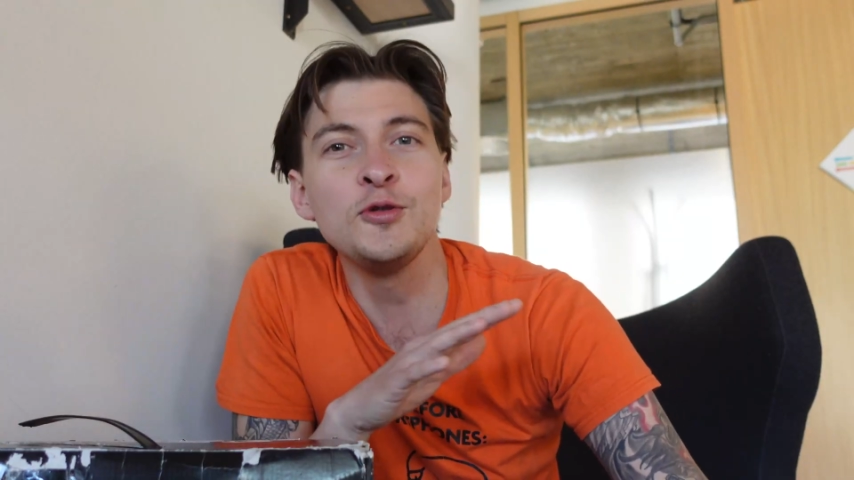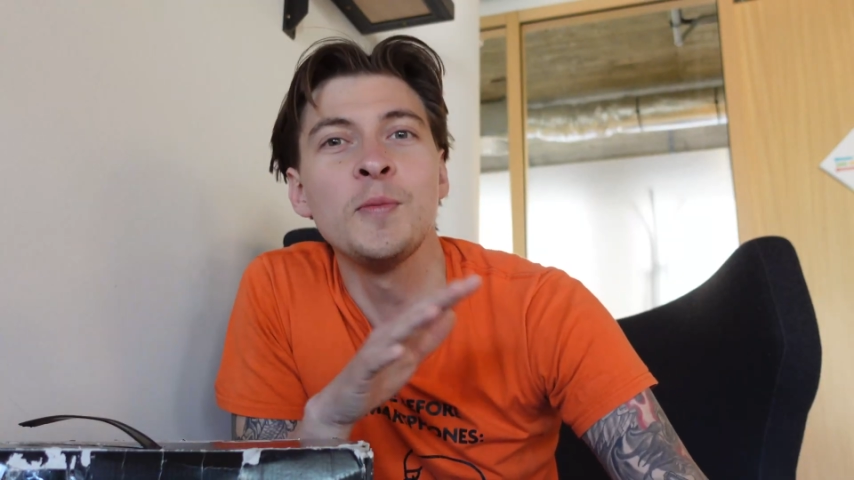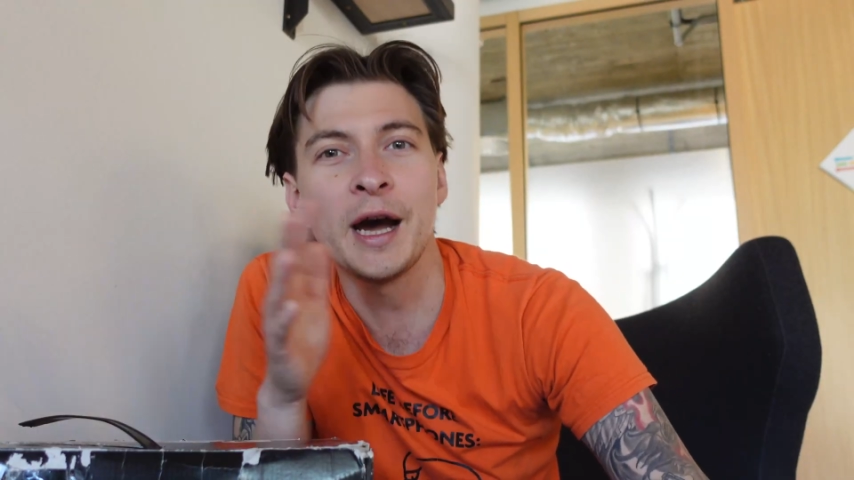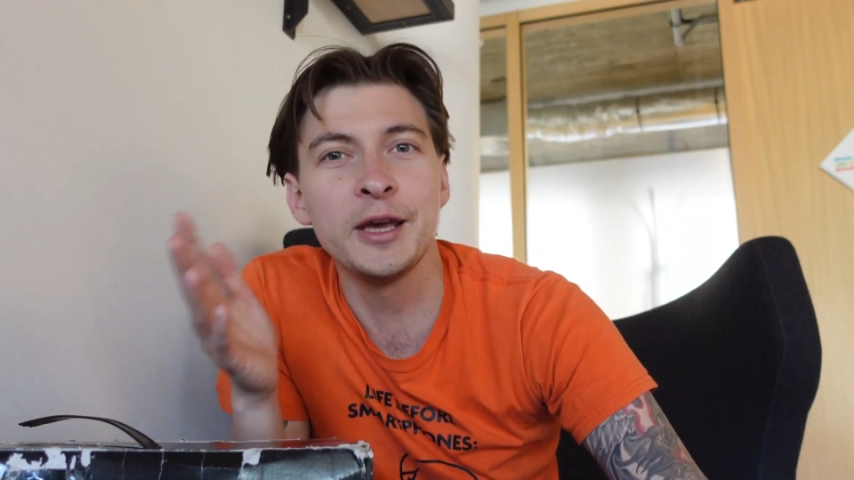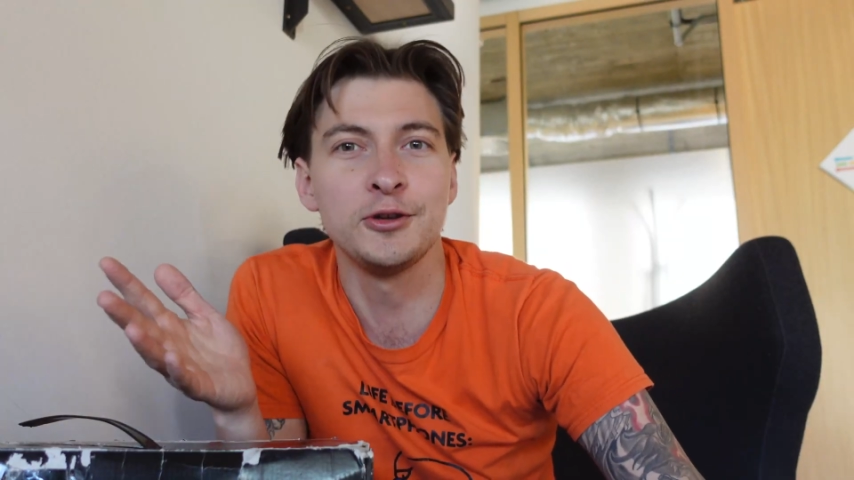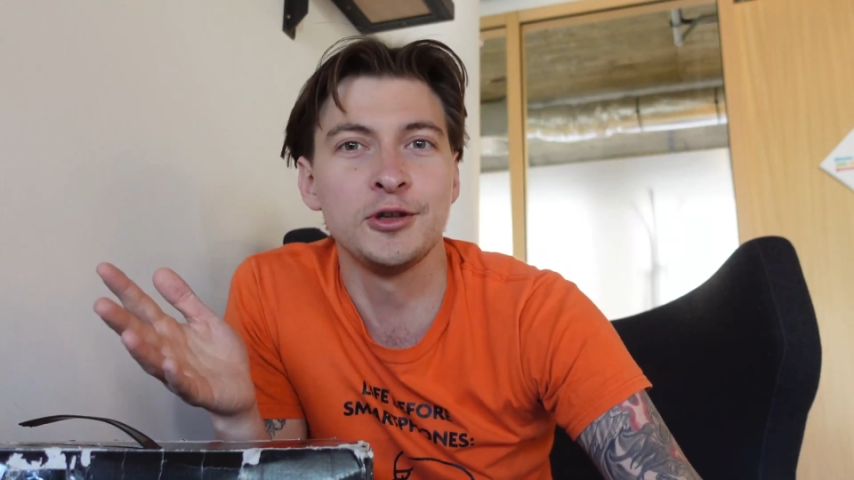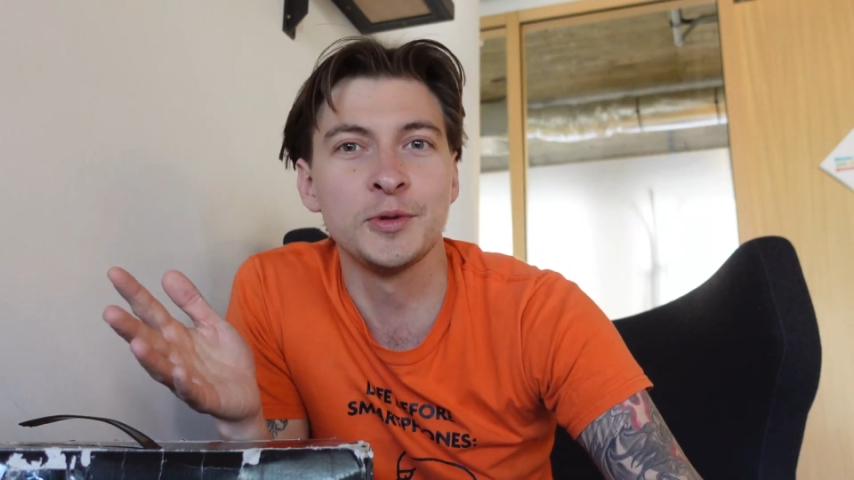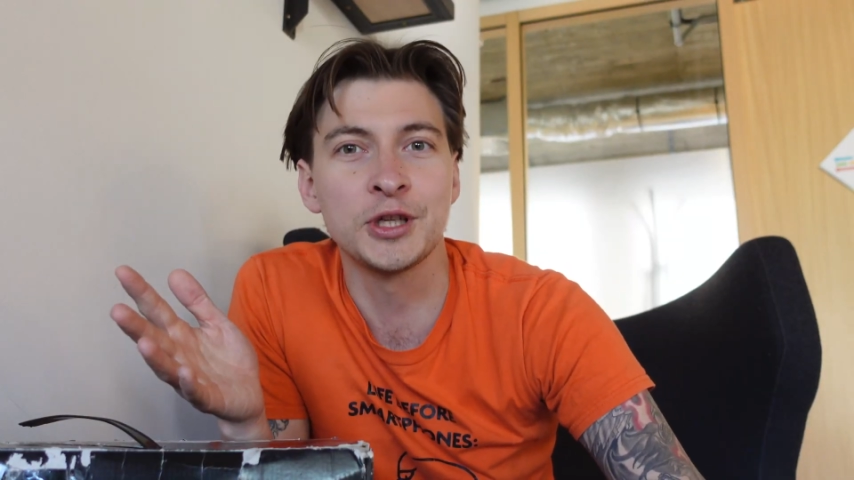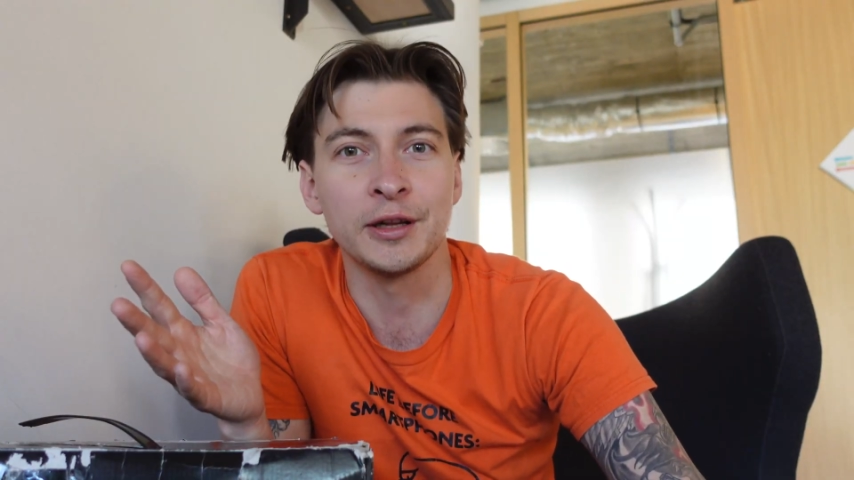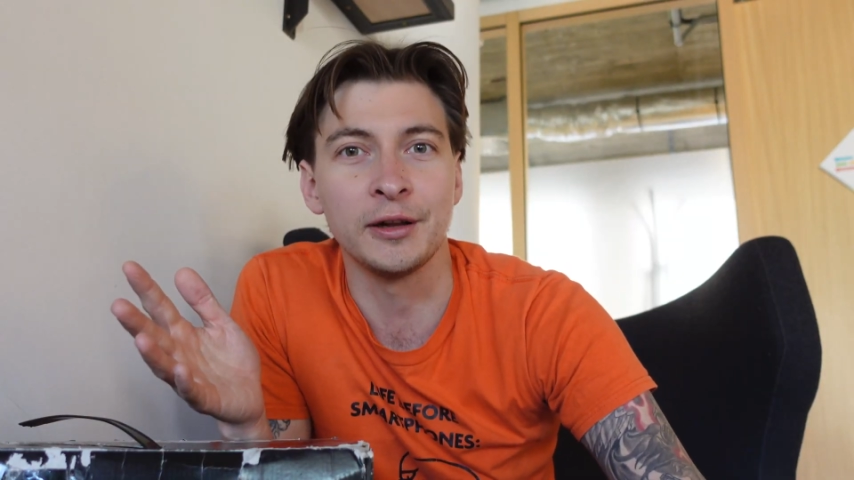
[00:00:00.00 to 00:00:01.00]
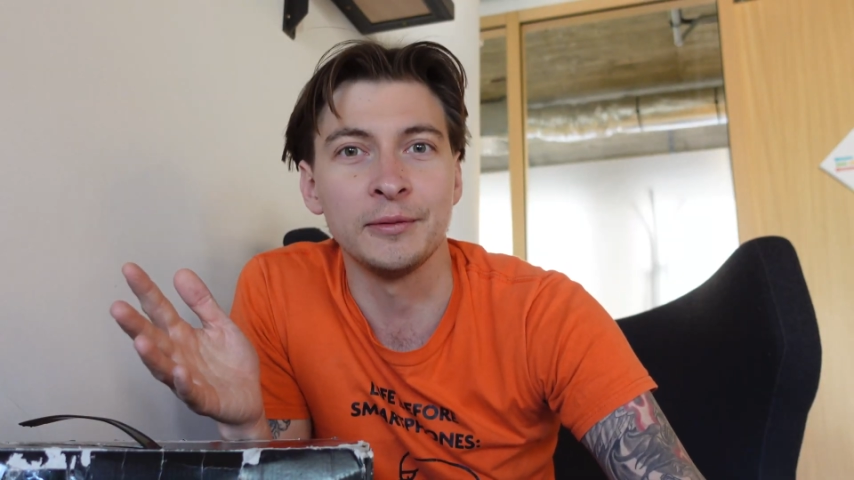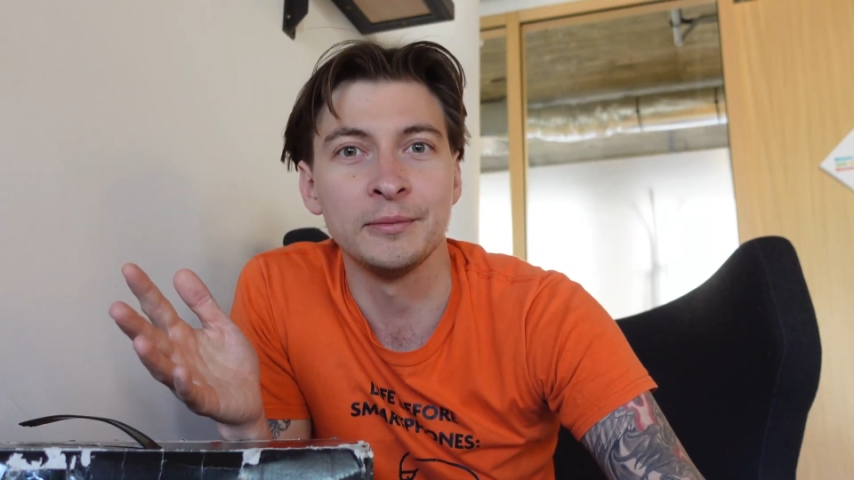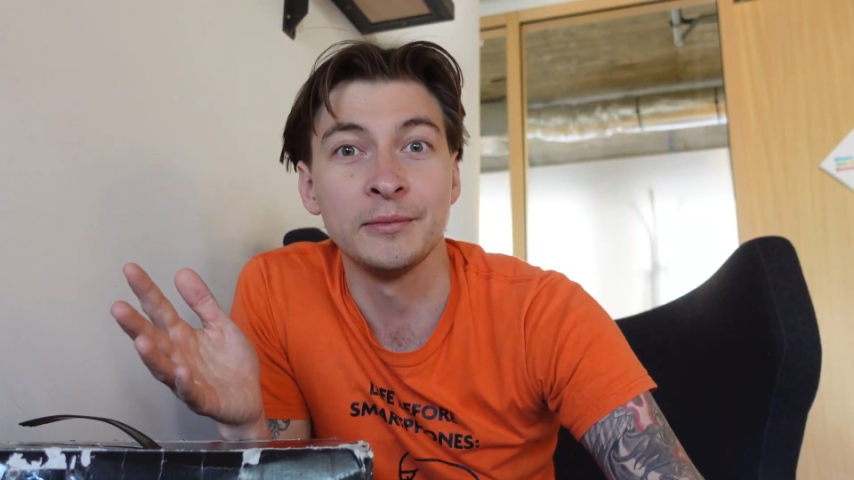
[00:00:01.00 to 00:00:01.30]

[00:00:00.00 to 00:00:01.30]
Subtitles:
my YouTube channel.